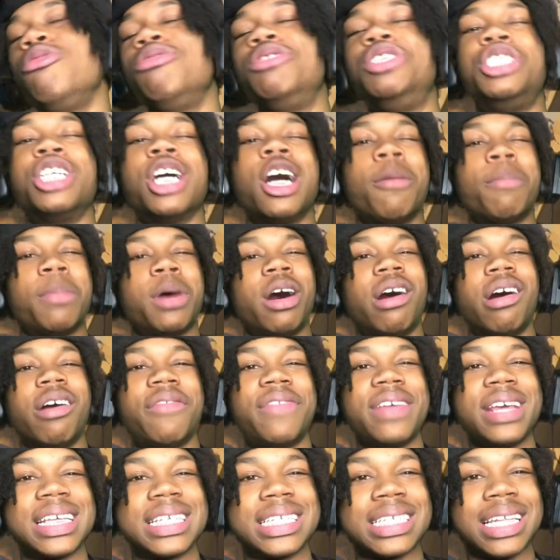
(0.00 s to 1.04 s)
but
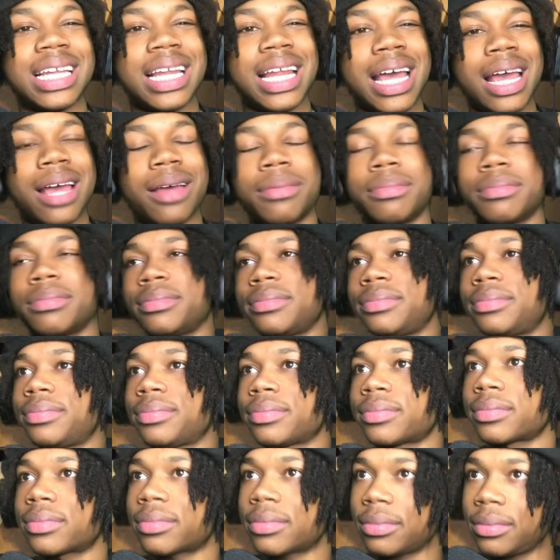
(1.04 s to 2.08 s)
man, what I feel like
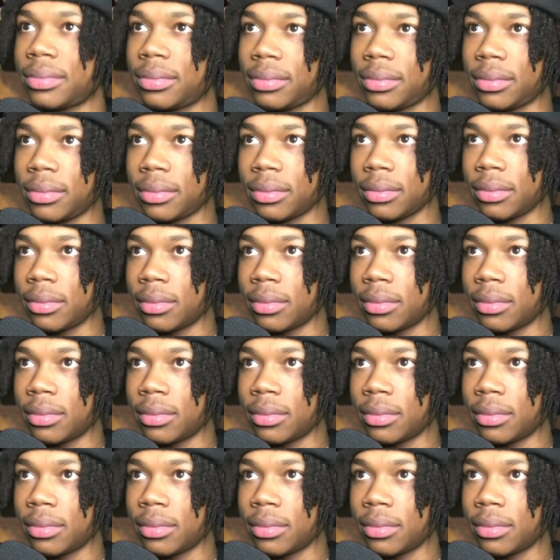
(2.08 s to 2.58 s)
is like